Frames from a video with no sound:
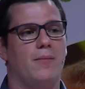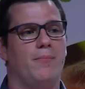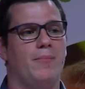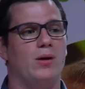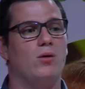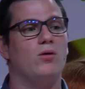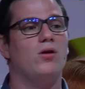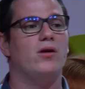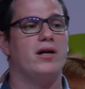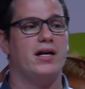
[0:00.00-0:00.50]
I
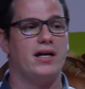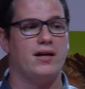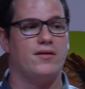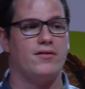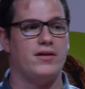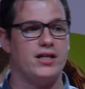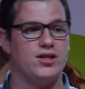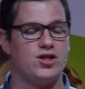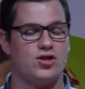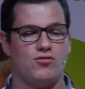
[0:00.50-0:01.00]
built, looking
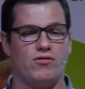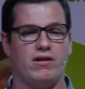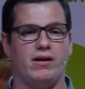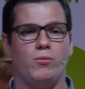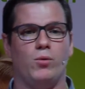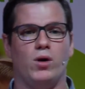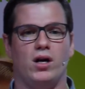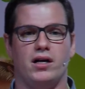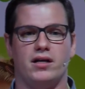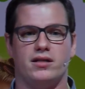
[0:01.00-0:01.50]
at these three
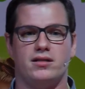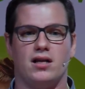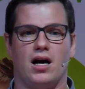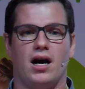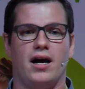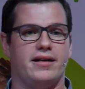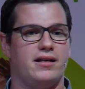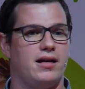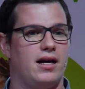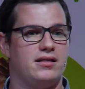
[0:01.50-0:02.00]
words,
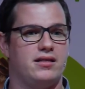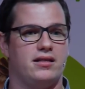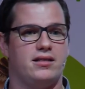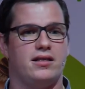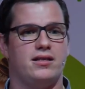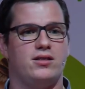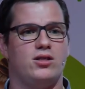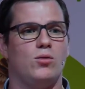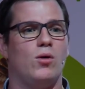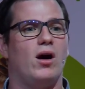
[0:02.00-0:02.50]
I, as I
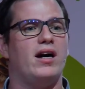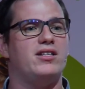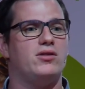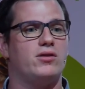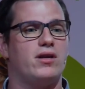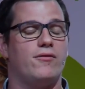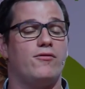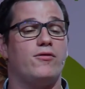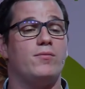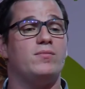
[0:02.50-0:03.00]
said to you, I
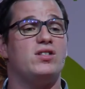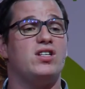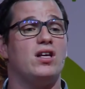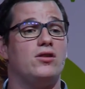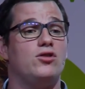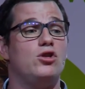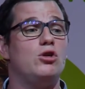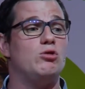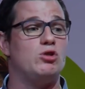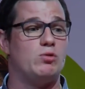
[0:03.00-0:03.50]
took it from
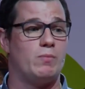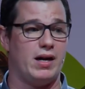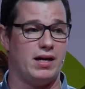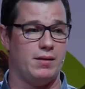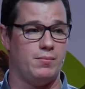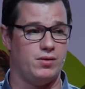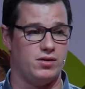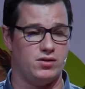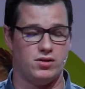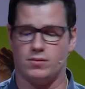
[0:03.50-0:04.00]

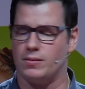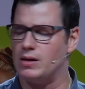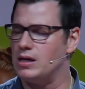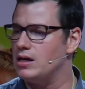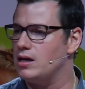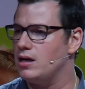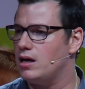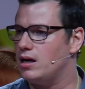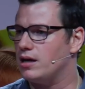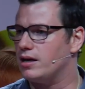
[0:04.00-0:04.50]
newspapers.
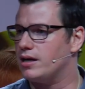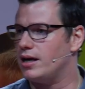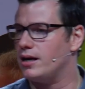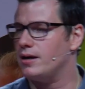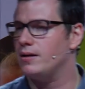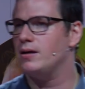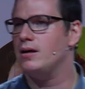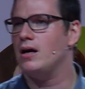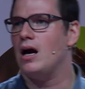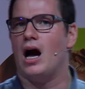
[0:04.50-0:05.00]

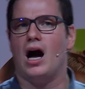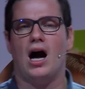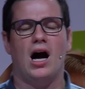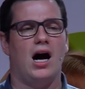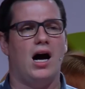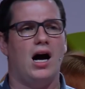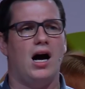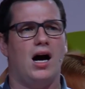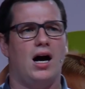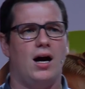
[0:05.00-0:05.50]
Okay,
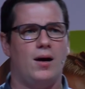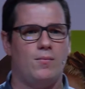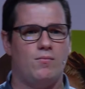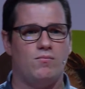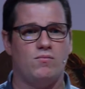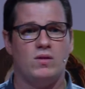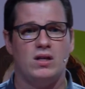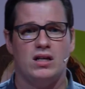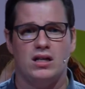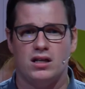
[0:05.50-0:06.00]

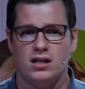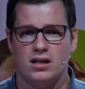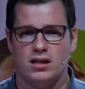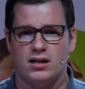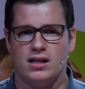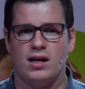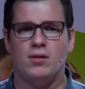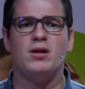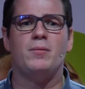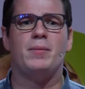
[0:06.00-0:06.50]
um,
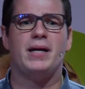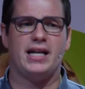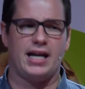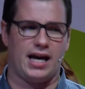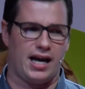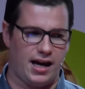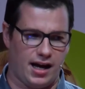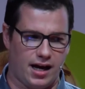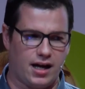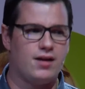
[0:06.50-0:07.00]
that would have been a
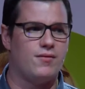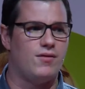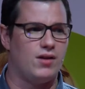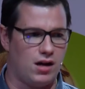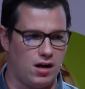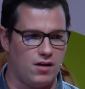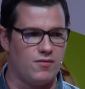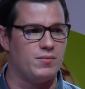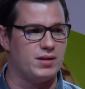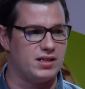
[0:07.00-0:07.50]
heck of a
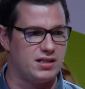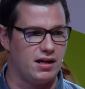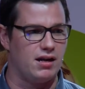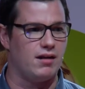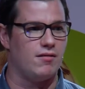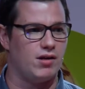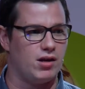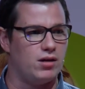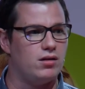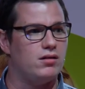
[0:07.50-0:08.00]
lot of
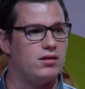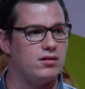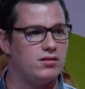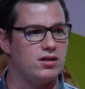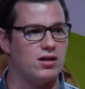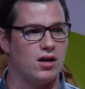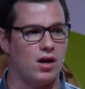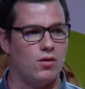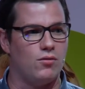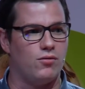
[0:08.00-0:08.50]
material
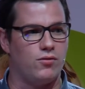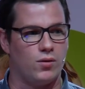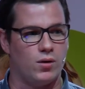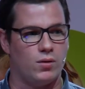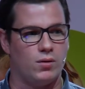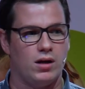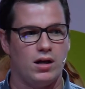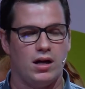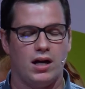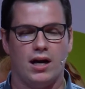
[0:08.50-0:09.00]
to go
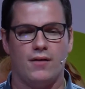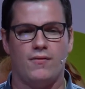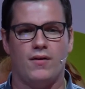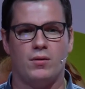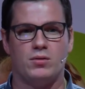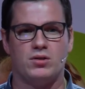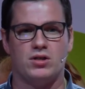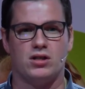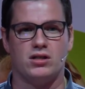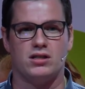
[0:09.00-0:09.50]
through if I
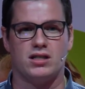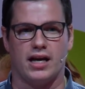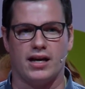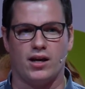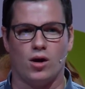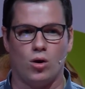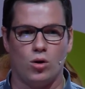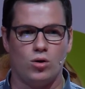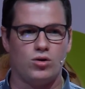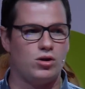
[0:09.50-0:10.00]
was going to
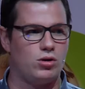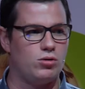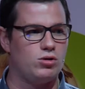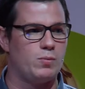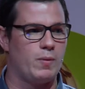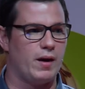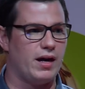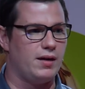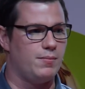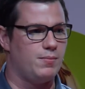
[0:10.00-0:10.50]
take all
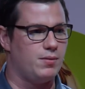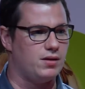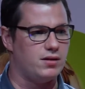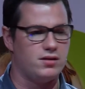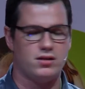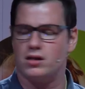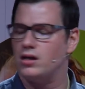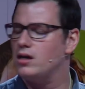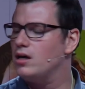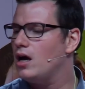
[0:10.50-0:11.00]

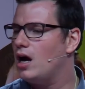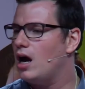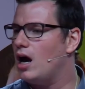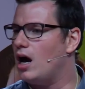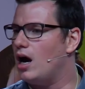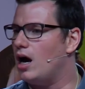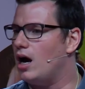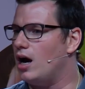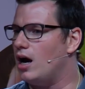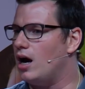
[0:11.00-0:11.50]
newspapers,
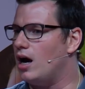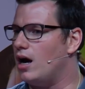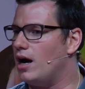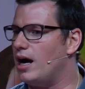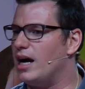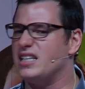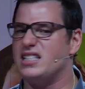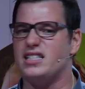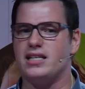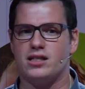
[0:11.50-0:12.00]

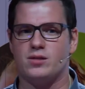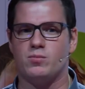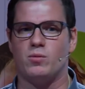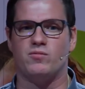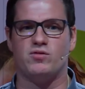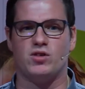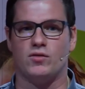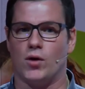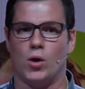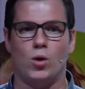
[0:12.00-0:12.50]
uh, six
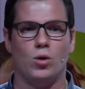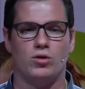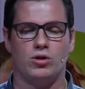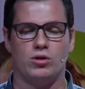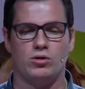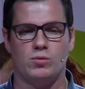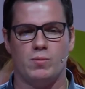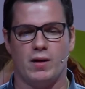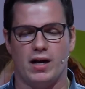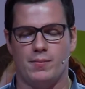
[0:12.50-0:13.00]
months of all
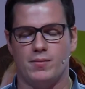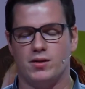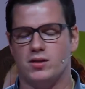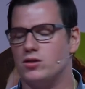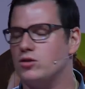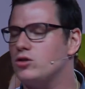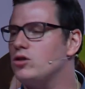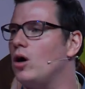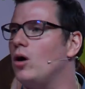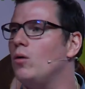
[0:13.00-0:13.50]

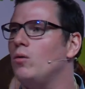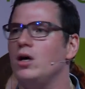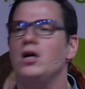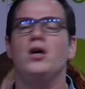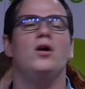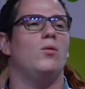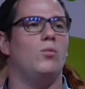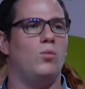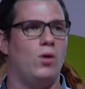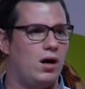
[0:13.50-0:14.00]
newspapers. So
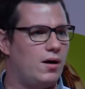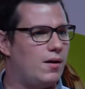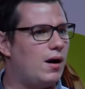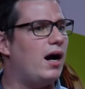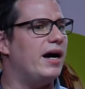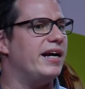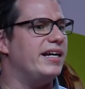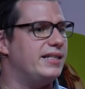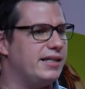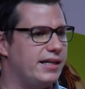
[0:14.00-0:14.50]
what
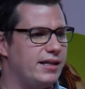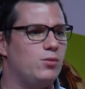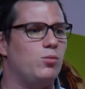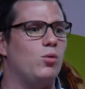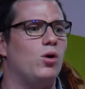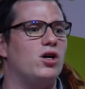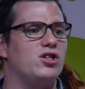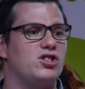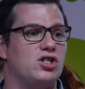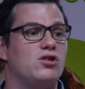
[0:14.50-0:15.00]
I did
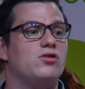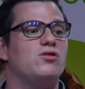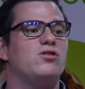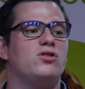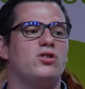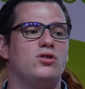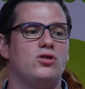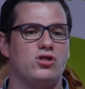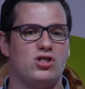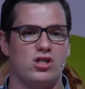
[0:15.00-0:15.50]
was
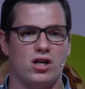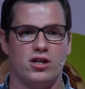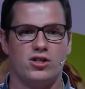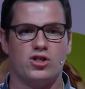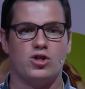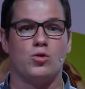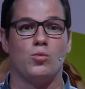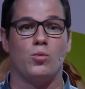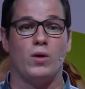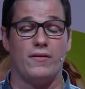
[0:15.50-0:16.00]

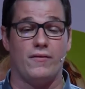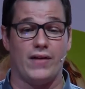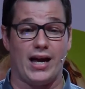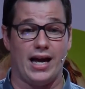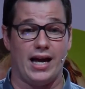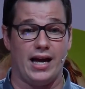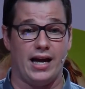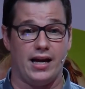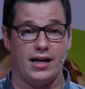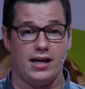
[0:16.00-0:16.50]
searched
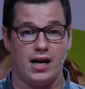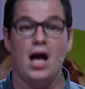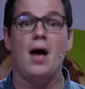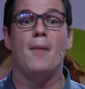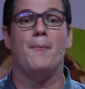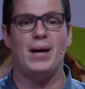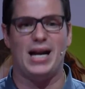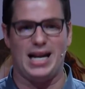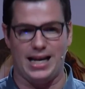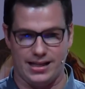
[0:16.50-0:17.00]
within
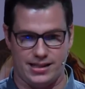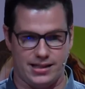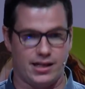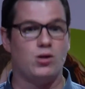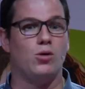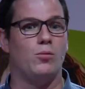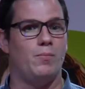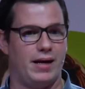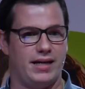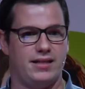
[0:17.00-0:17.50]

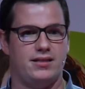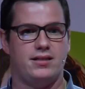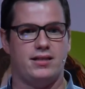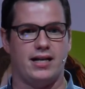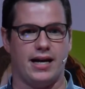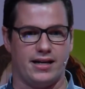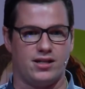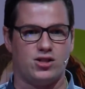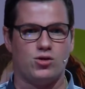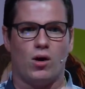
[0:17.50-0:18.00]
political-based
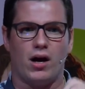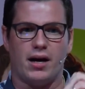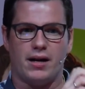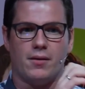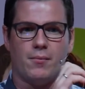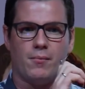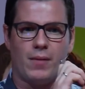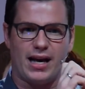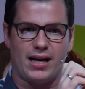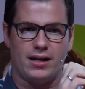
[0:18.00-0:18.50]
text. So I
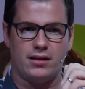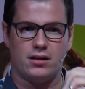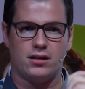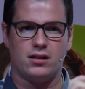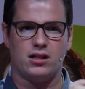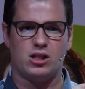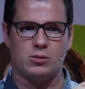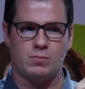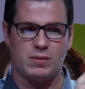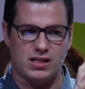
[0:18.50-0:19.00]
made
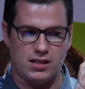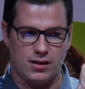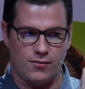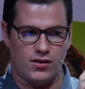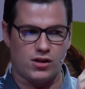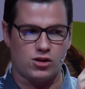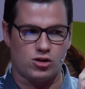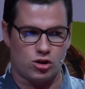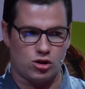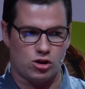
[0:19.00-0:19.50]
the
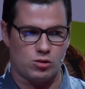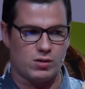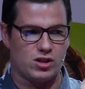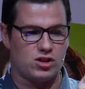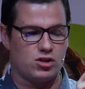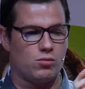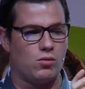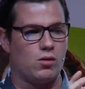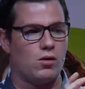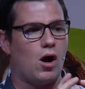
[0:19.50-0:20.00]
specific
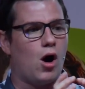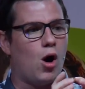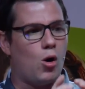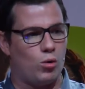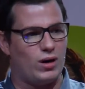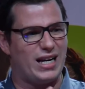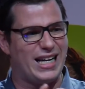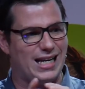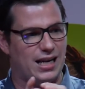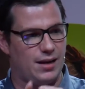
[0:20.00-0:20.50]
judgment to
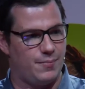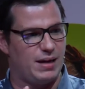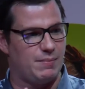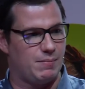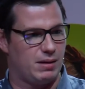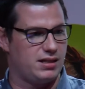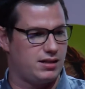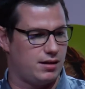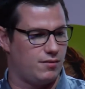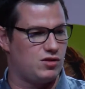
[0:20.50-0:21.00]
only limit
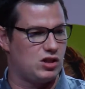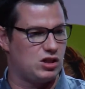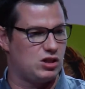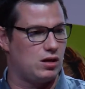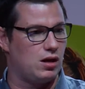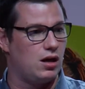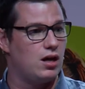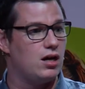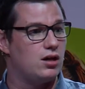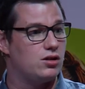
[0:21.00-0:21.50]
myself
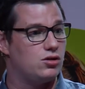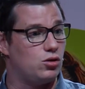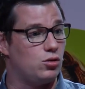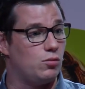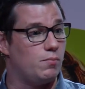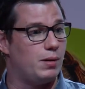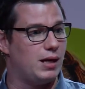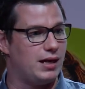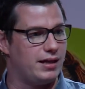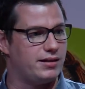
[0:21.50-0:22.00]
to,
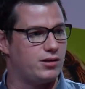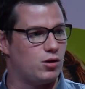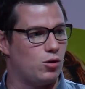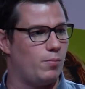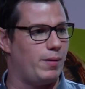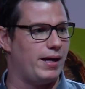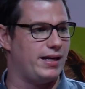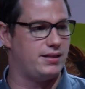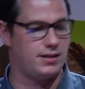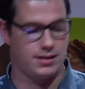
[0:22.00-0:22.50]
to
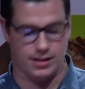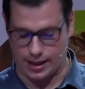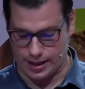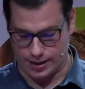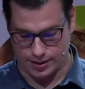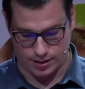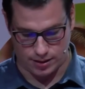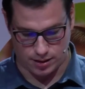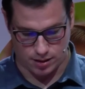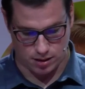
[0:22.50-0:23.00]
political-based
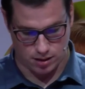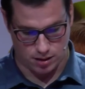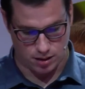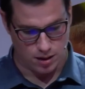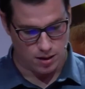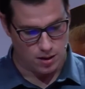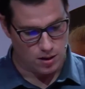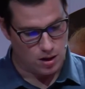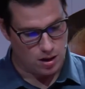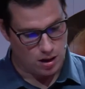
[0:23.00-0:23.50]
texts.
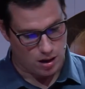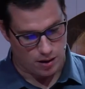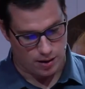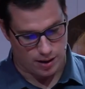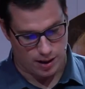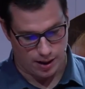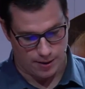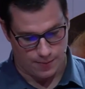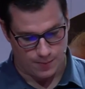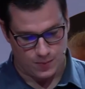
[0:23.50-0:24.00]

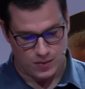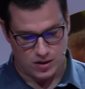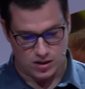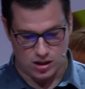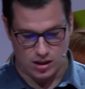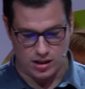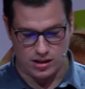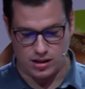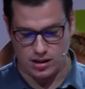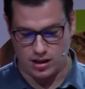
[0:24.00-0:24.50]
Okay,
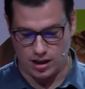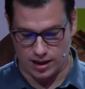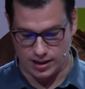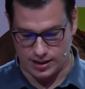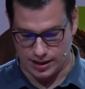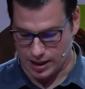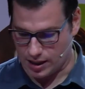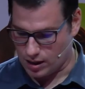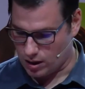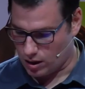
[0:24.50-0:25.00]
so this is the
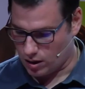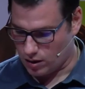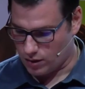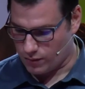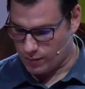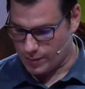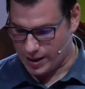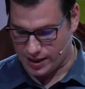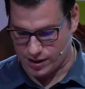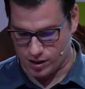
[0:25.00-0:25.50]
idea
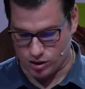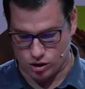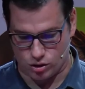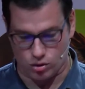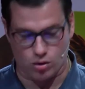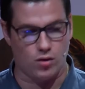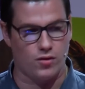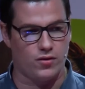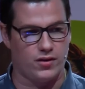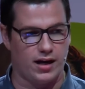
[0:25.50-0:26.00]
of making
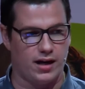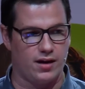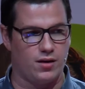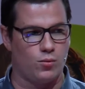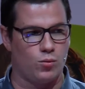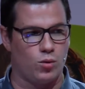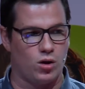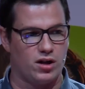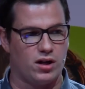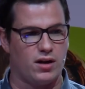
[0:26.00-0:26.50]
sure
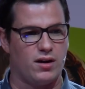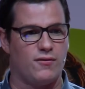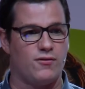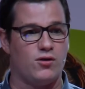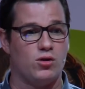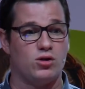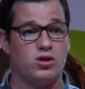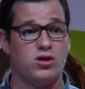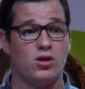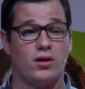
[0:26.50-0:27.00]
that what, if
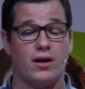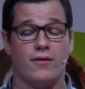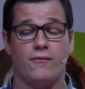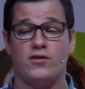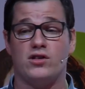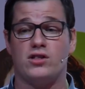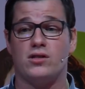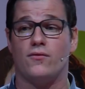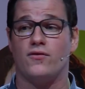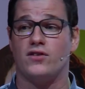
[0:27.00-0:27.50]
you're looking
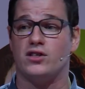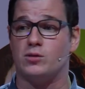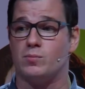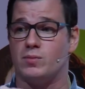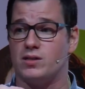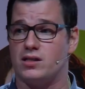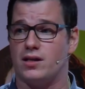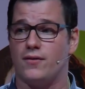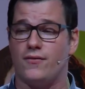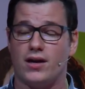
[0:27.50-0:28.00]
for something
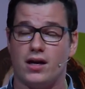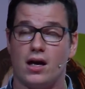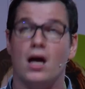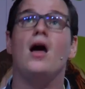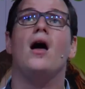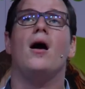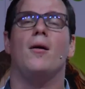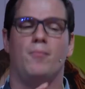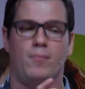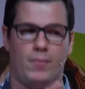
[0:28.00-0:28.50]
specific,
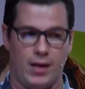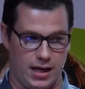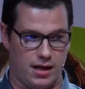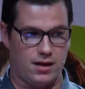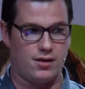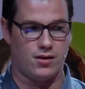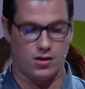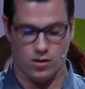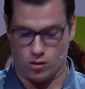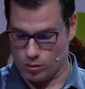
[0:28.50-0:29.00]

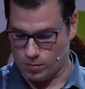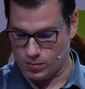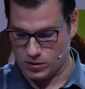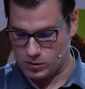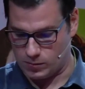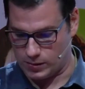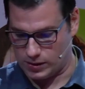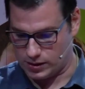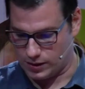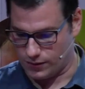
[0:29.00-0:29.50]
make the corpus
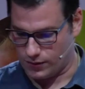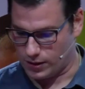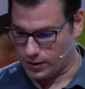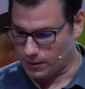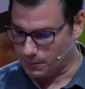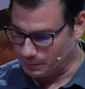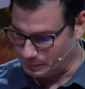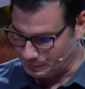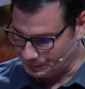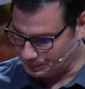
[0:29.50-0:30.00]
specific.